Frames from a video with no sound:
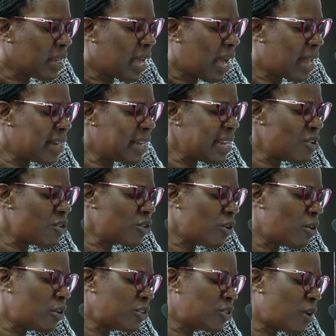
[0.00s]
And then
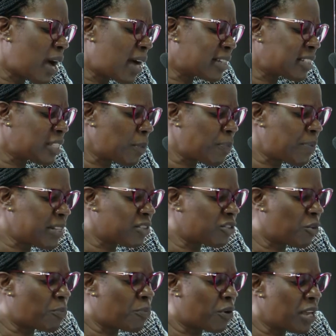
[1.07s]
also acceptance
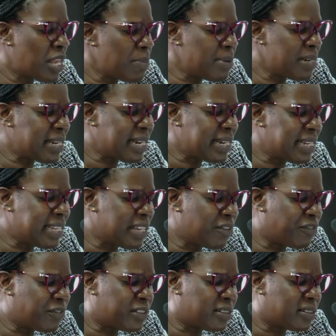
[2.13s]
of prohibited
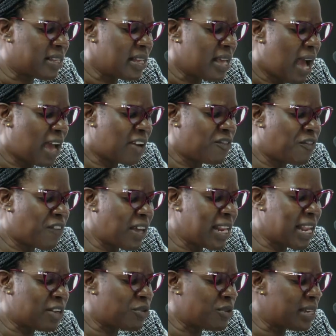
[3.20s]
gifts and
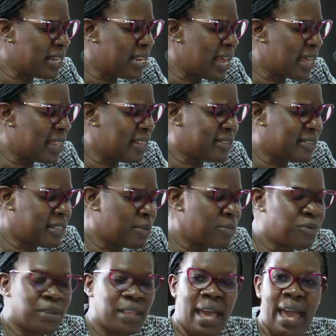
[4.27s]
failure to declare the same
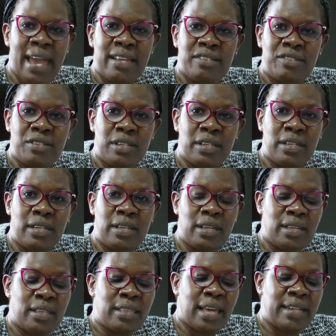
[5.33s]
to the IG.
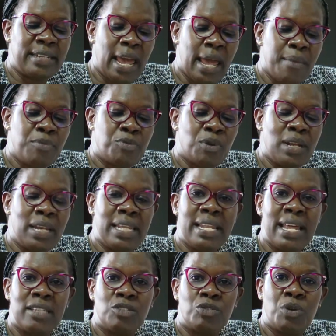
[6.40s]
There are times when
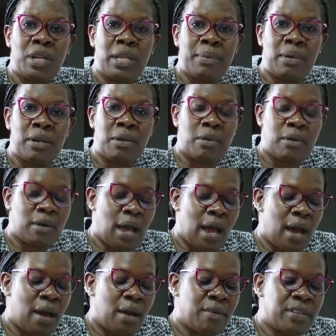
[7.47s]
leaders do
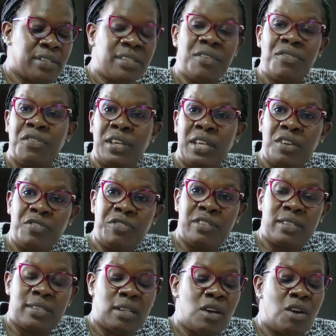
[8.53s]
receive
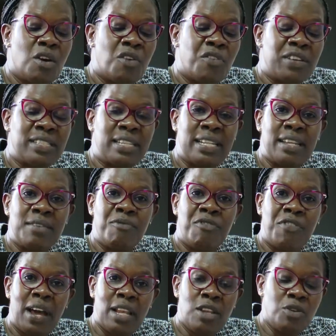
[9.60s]
gifts of a certain
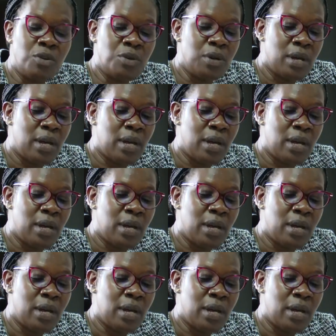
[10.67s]
value,